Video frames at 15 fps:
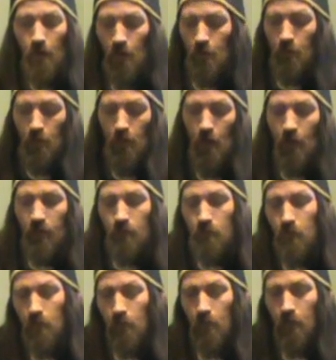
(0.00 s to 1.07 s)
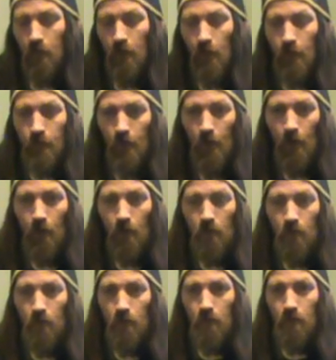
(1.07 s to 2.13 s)
hopefully have some new videos out
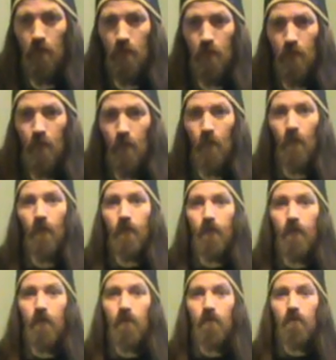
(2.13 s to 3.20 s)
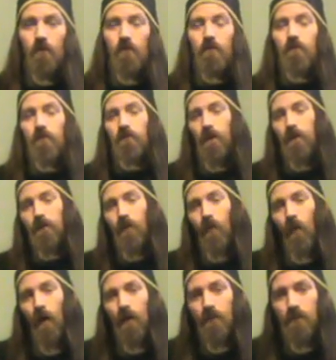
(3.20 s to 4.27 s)
real soon. Thanks for
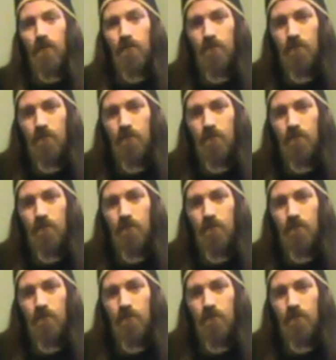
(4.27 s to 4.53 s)
watching.